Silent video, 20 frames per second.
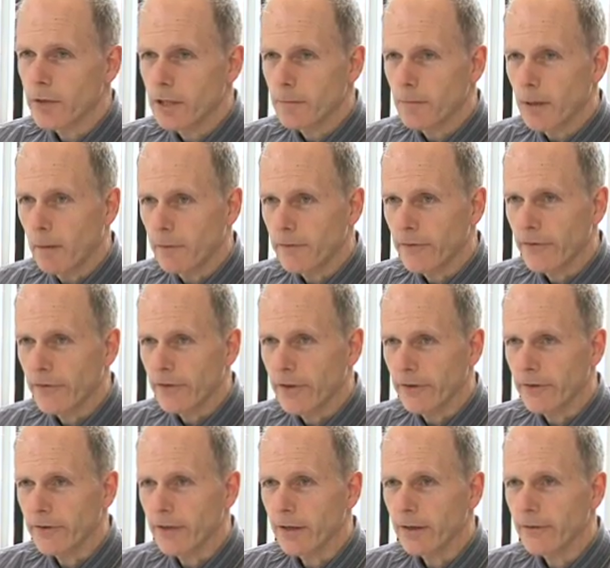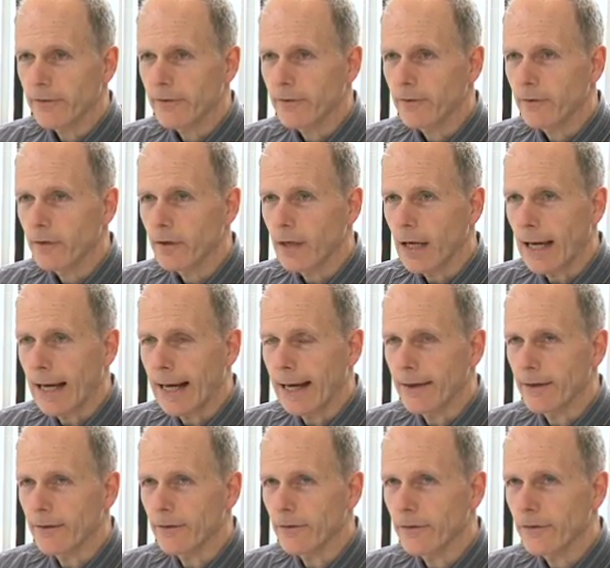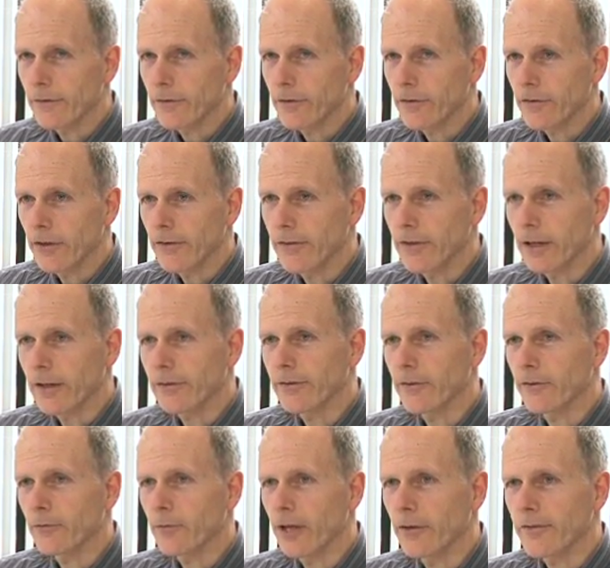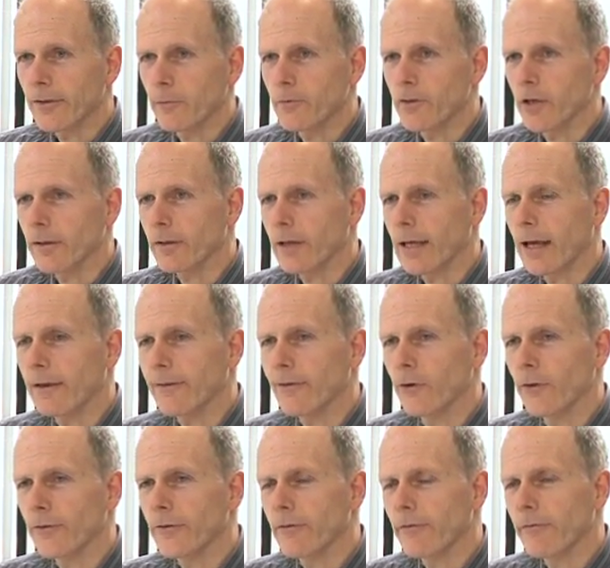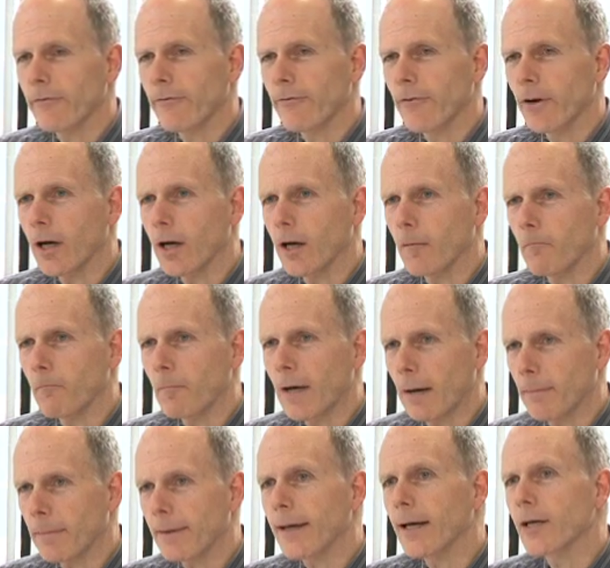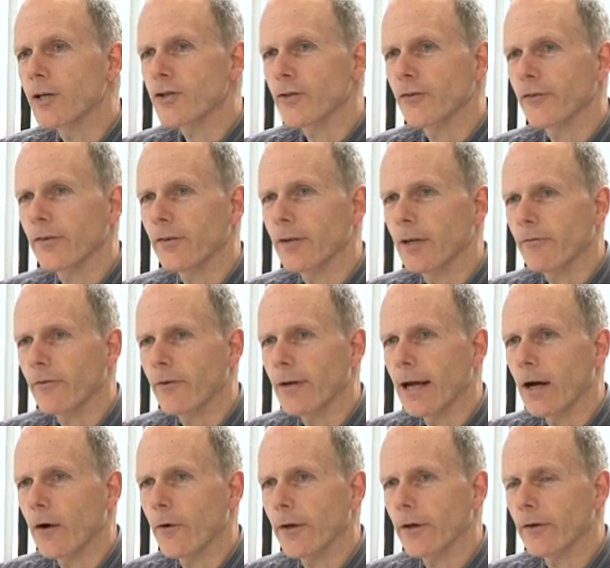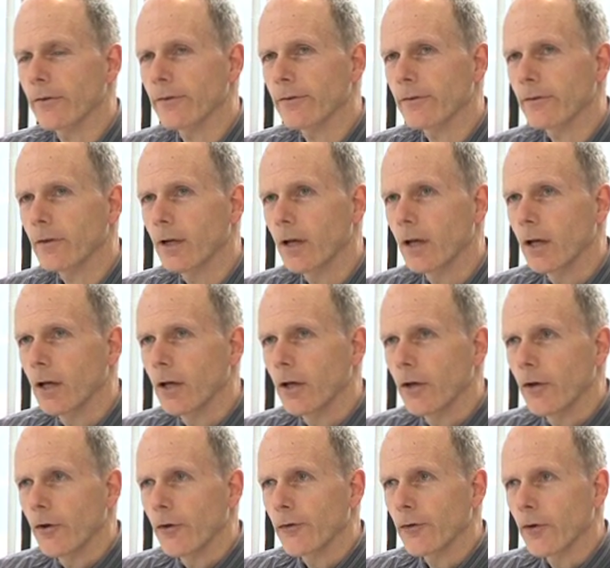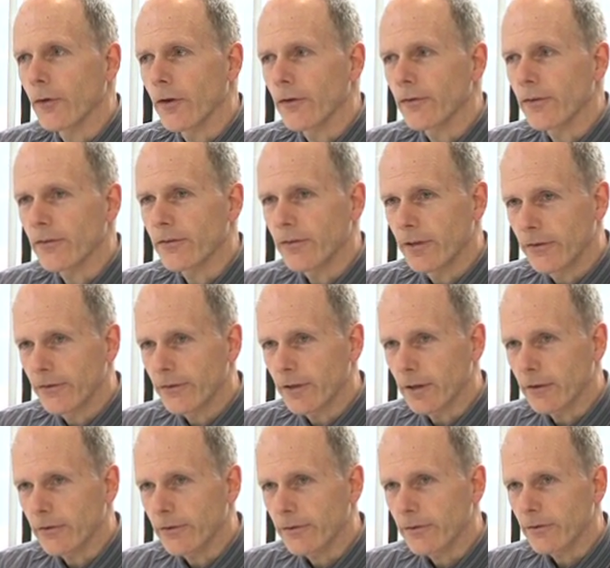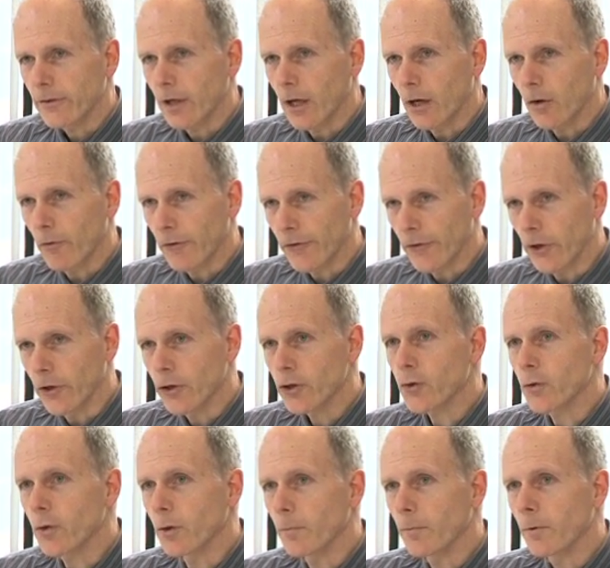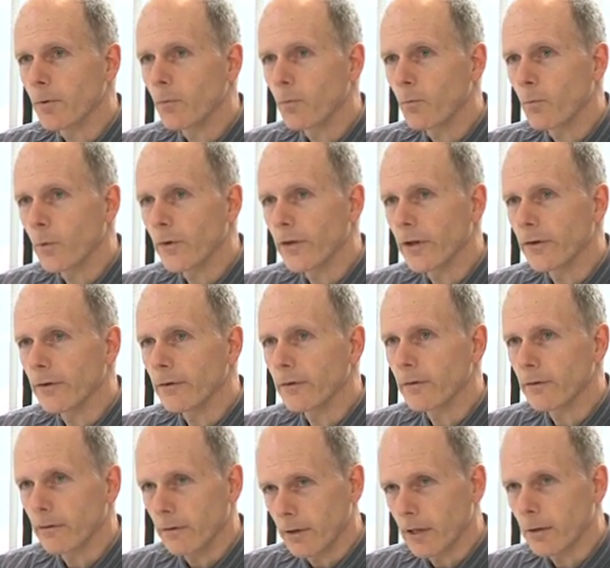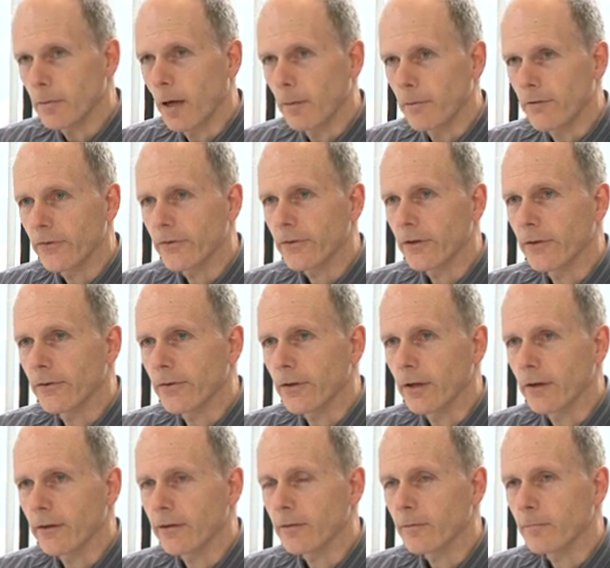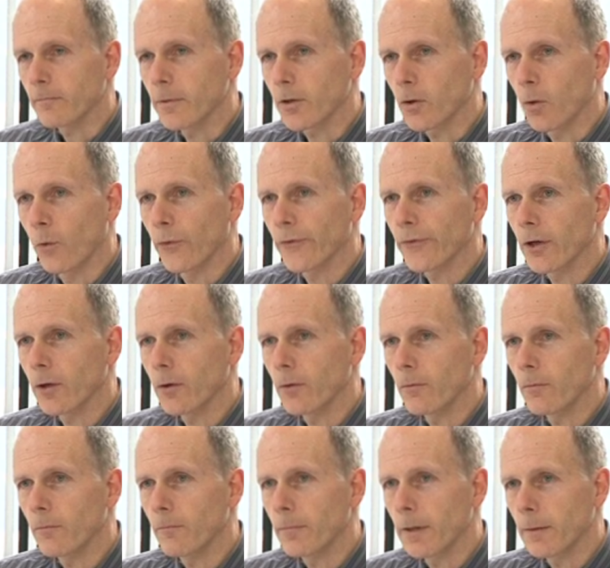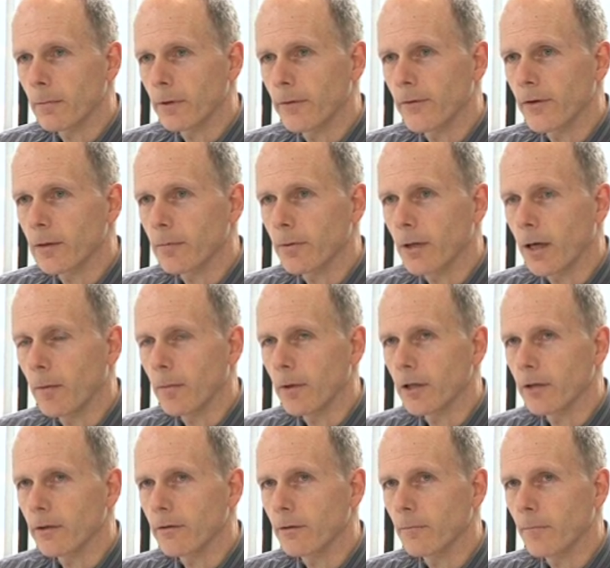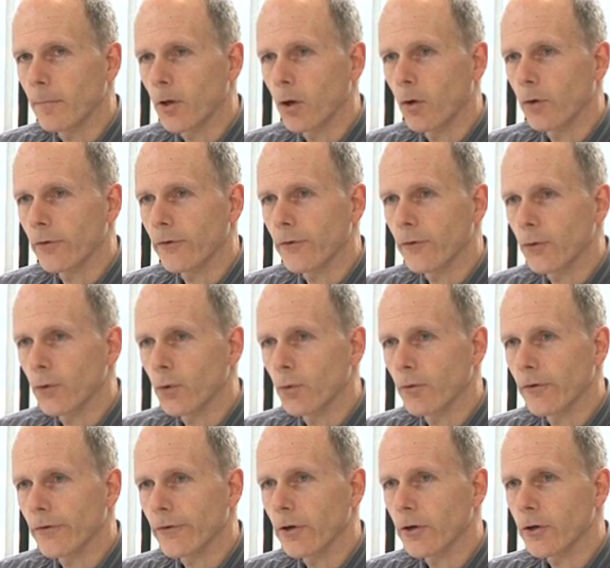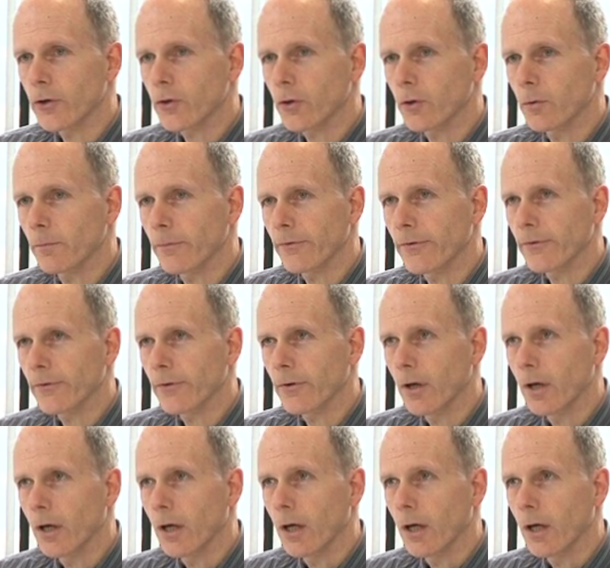to the Department of Statistics, and statistics is a subject that has lots of applications in different areas. So there's a statistics research group within the Department of Statistics, but also people in the department belong to research groups,